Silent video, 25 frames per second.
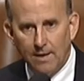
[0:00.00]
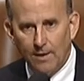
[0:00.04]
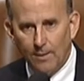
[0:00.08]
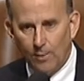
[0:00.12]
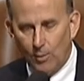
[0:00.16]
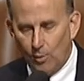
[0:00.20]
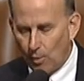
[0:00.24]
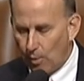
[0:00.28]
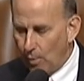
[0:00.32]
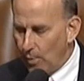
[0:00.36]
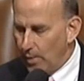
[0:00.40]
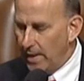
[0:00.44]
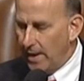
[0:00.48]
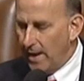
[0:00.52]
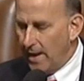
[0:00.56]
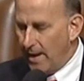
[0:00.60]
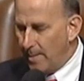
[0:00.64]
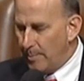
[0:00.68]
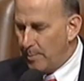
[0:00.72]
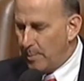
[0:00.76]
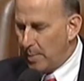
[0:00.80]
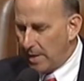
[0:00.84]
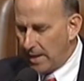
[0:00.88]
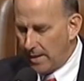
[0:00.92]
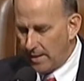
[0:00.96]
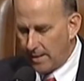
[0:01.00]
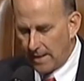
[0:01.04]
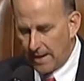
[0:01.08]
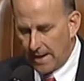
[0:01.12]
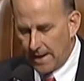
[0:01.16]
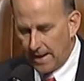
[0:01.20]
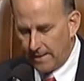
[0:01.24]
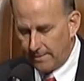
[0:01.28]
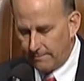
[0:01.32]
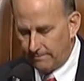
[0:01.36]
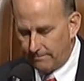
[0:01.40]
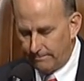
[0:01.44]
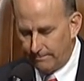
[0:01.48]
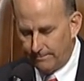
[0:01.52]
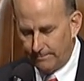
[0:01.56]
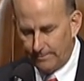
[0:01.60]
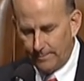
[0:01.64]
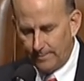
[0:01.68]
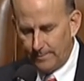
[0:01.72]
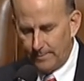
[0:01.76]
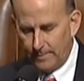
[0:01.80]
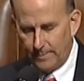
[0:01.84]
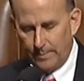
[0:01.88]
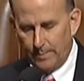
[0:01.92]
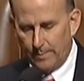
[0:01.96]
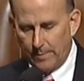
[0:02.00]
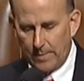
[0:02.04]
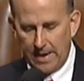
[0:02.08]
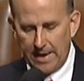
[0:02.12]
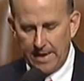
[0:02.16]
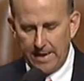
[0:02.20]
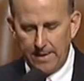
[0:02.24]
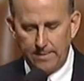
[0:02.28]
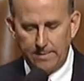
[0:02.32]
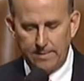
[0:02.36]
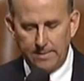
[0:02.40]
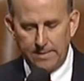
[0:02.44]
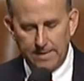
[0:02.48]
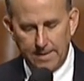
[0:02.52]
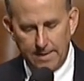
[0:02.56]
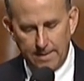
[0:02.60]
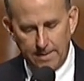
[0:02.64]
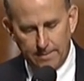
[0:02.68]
Growing up, I had